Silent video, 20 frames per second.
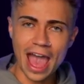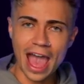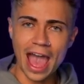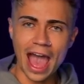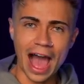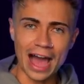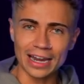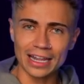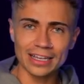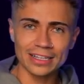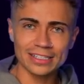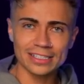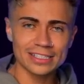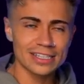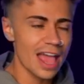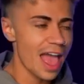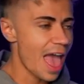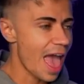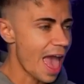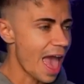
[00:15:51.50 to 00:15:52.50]
Alex,
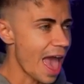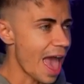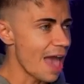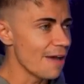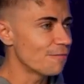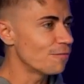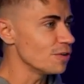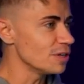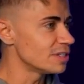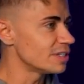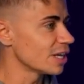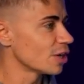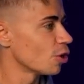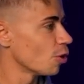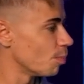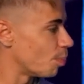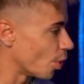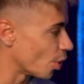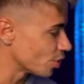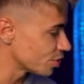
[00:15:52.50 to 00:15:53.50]
every single
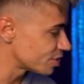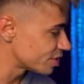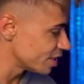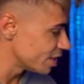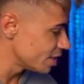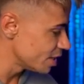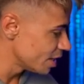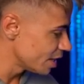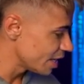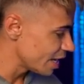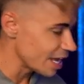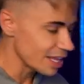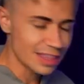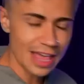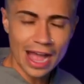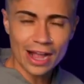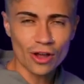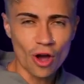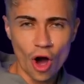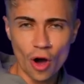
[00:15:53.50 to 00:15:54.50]
person
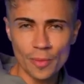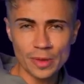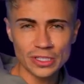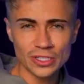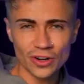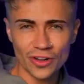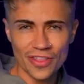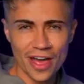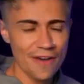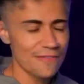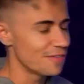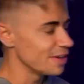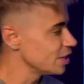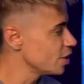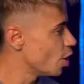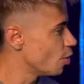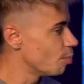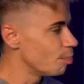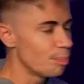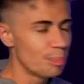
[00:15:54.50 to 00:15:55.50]
that commented on that
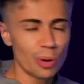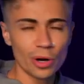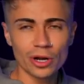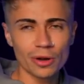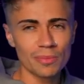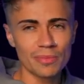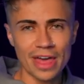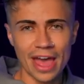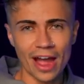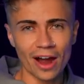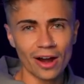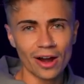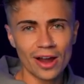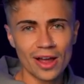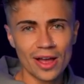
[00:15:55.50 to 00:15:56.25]
video, put them there.